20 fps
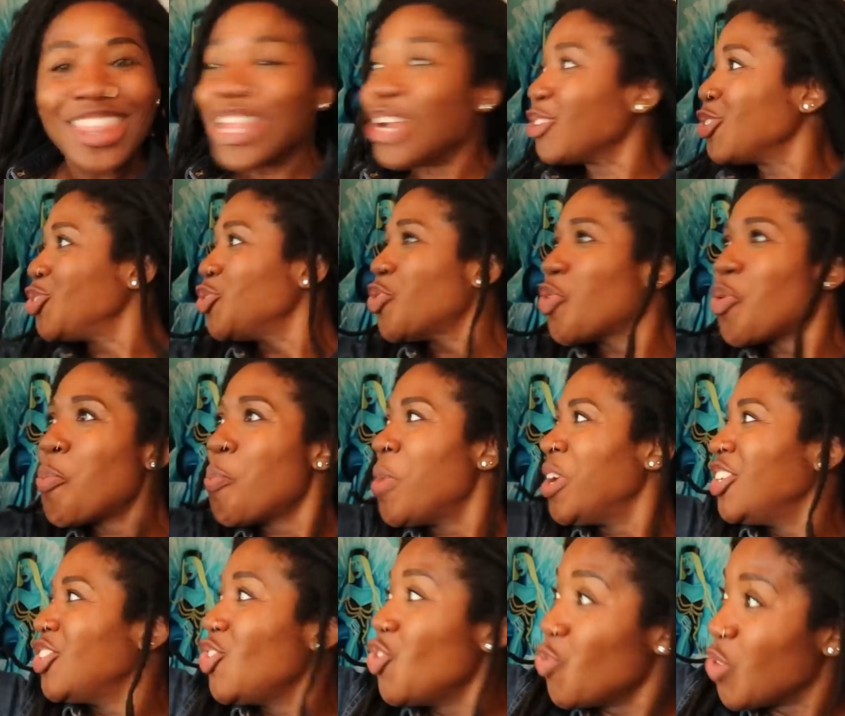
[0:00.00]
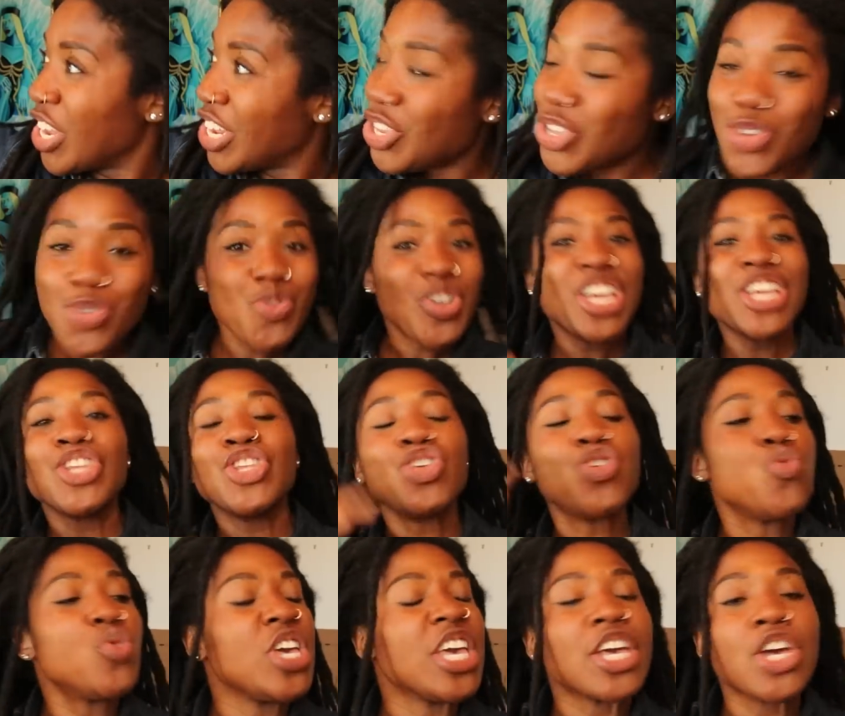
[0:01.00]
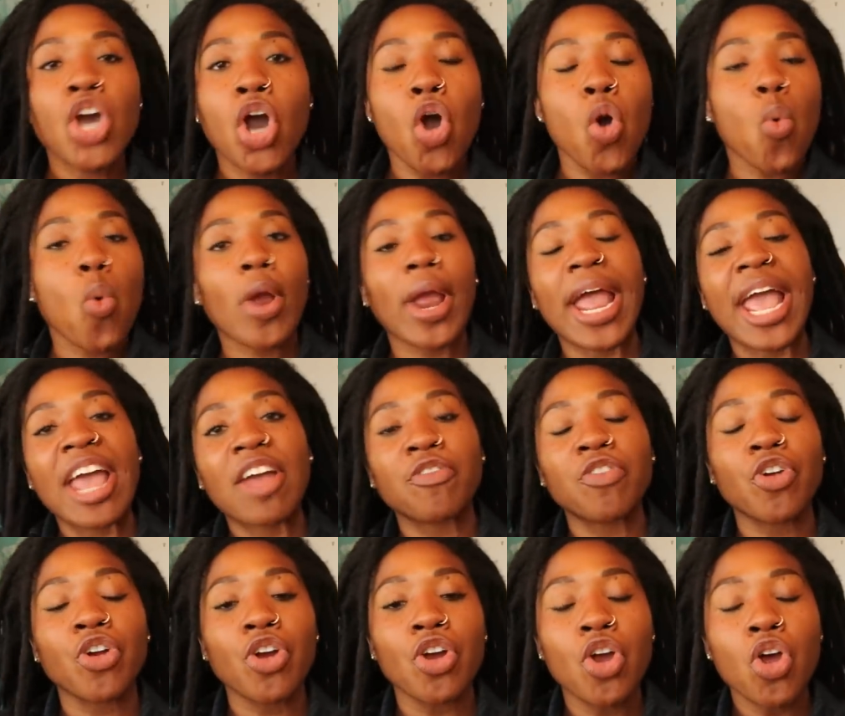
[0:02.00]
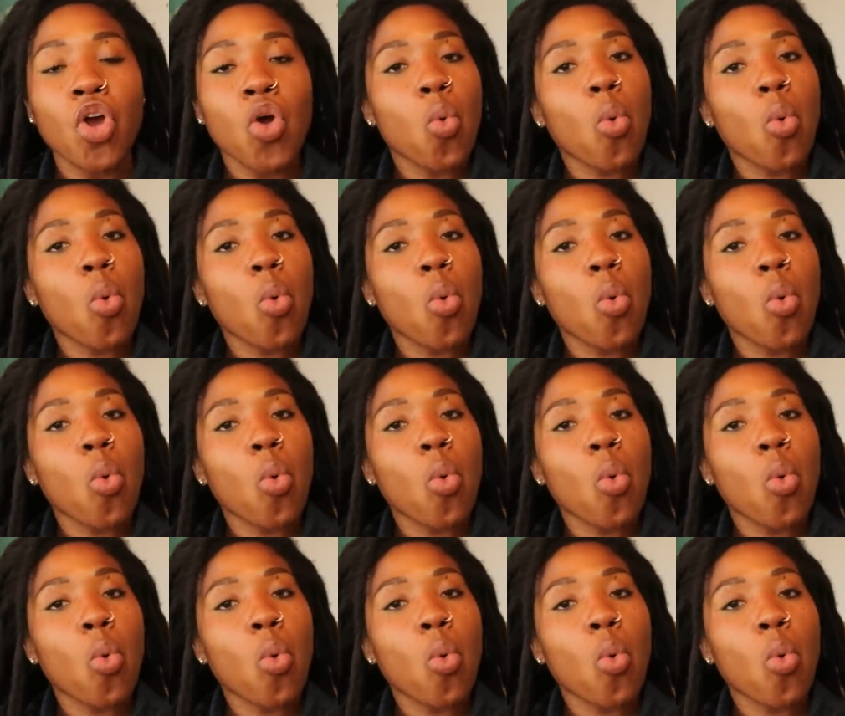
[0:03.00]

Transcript: There's so, you can go wherever